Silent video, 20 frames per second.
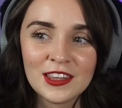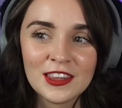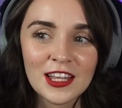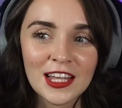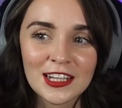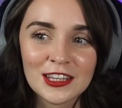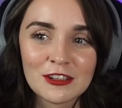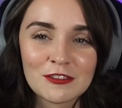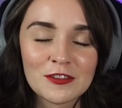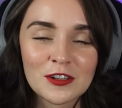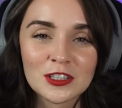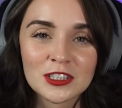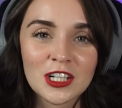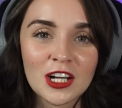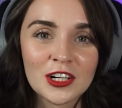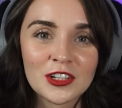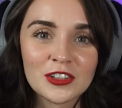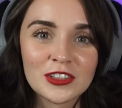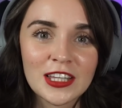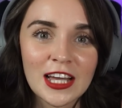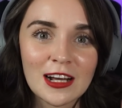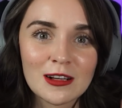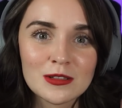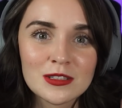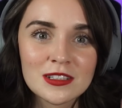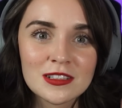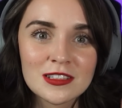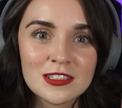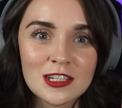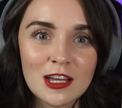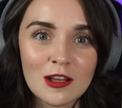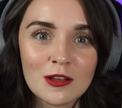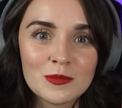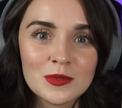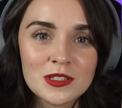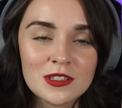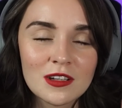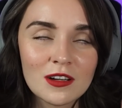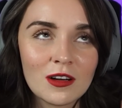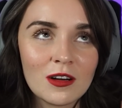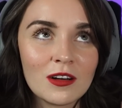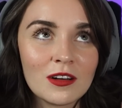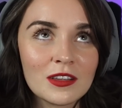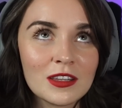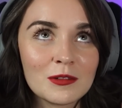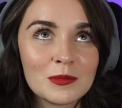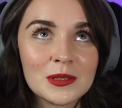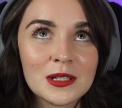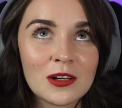like the first 100,000 subs. Oh, that'd be